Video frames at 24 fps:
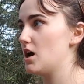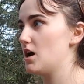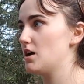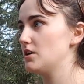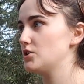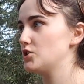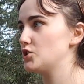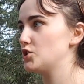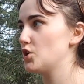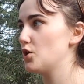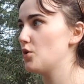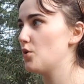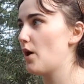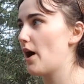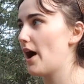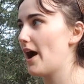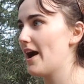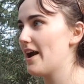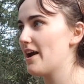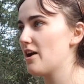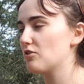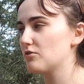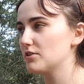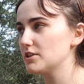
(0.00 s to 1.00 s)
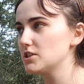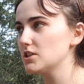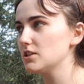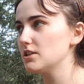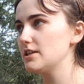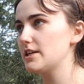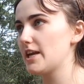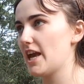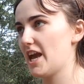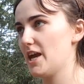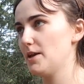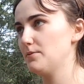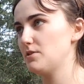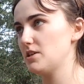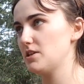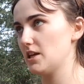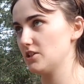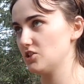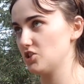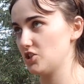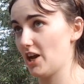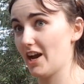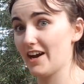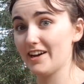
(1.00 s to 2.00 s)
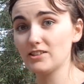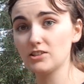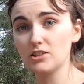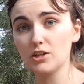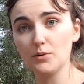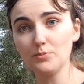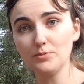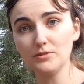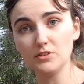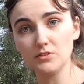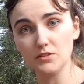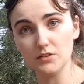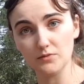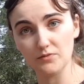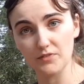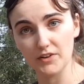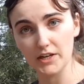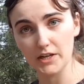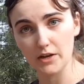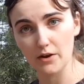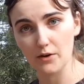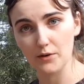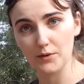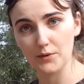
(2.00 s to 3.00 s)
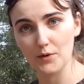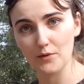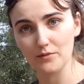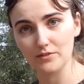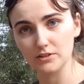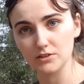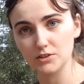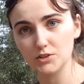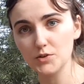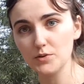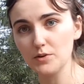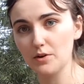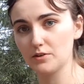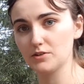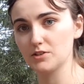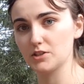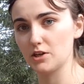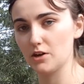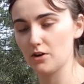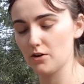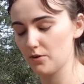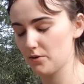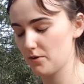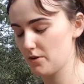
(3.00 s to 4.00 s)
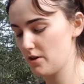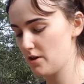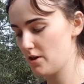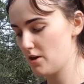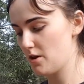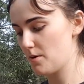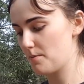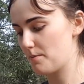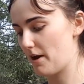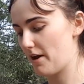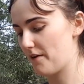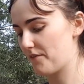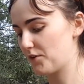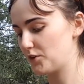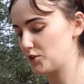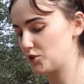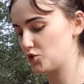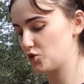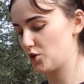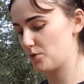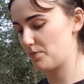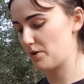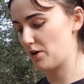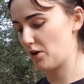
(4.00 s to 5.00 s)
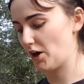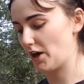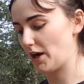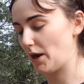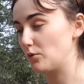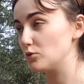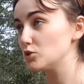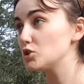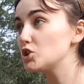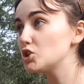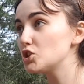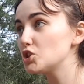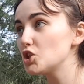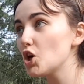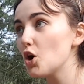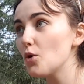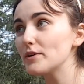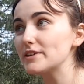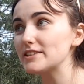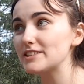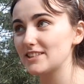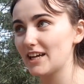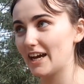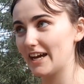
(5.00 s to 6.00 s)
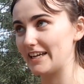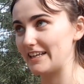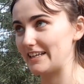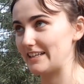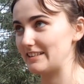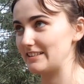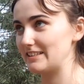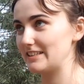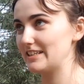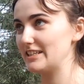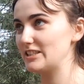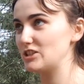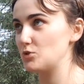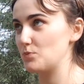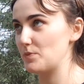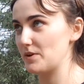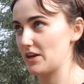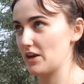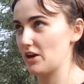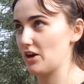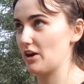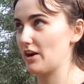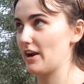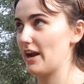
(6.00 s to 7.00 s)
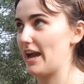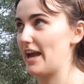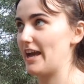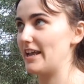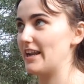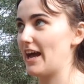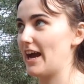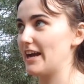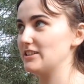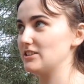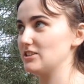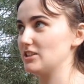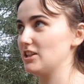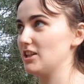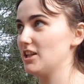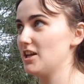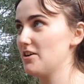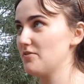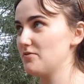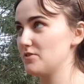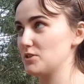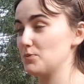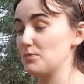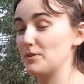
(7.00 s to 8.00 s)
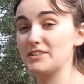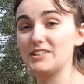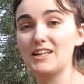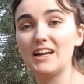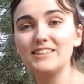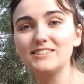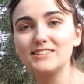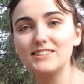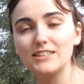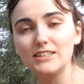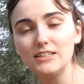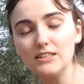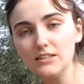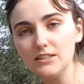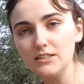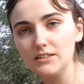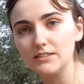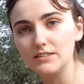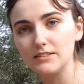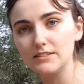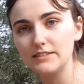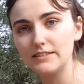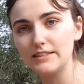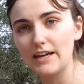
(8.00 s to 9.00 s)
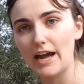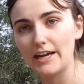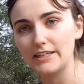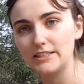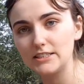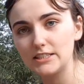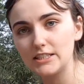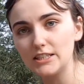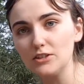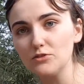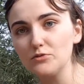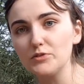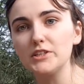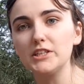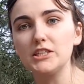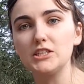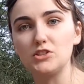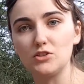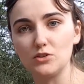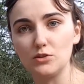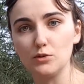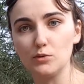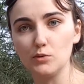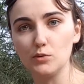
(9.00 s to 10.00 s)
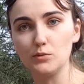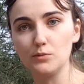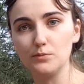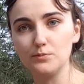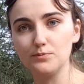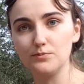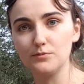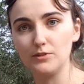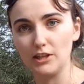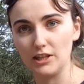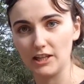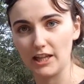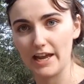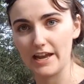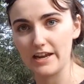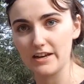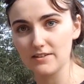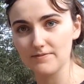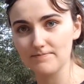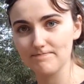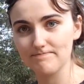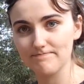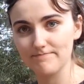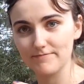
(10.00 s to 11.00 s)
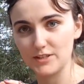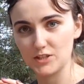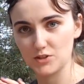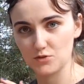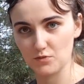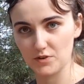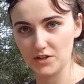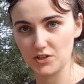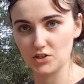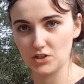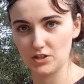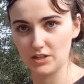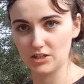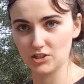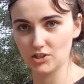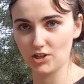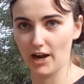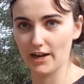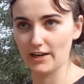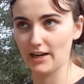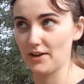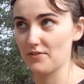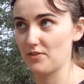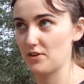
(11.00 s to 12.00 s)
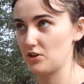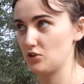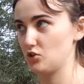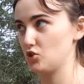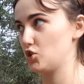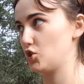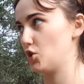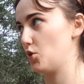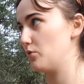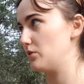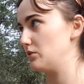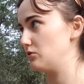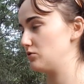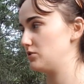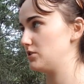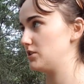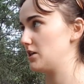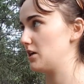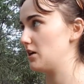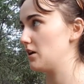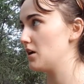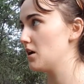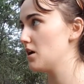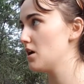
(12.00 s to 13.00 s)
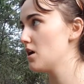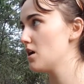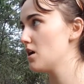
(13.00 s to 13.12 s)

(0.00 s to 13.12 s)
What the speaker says: So I originally came to Yanji. I actually uploaded a video over 2 years ago, my first trip here, and I was so excited to be here, and I just loved this place, and I still really do like this region in China. I think it's so interesting.